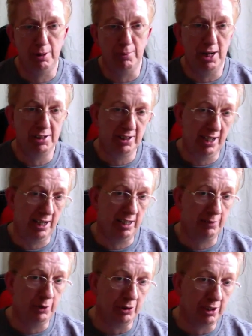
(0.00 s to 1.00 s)
Emmanuel,
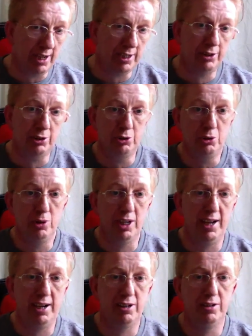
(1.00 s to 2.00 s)
if you'd like to go
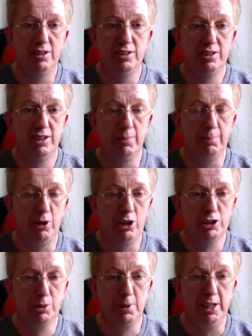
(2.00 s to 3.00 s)
there and
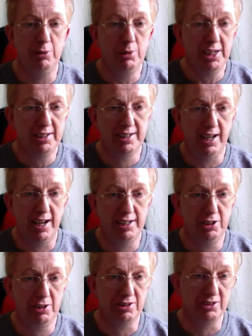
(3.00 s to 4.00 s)
possibly read
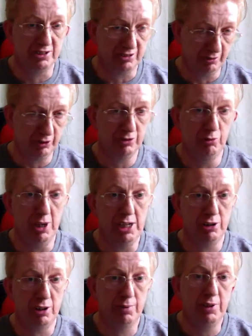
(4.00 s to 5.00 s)
that, you can read
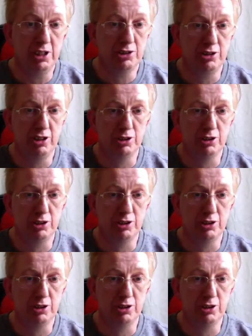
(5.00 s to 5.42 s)
our vision.